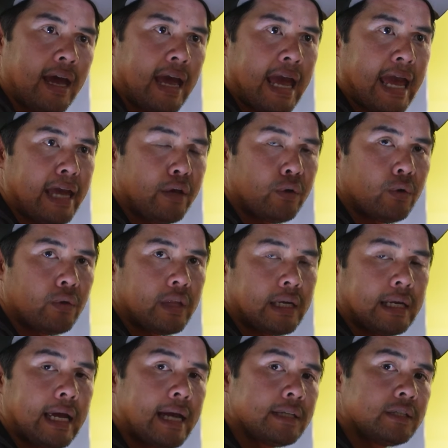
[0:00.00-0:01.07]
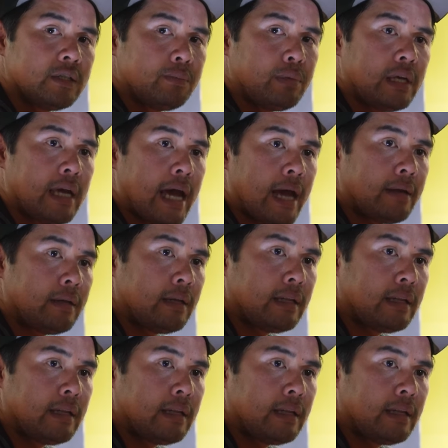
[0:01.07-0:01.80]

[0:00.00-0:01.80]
angle that has to be at,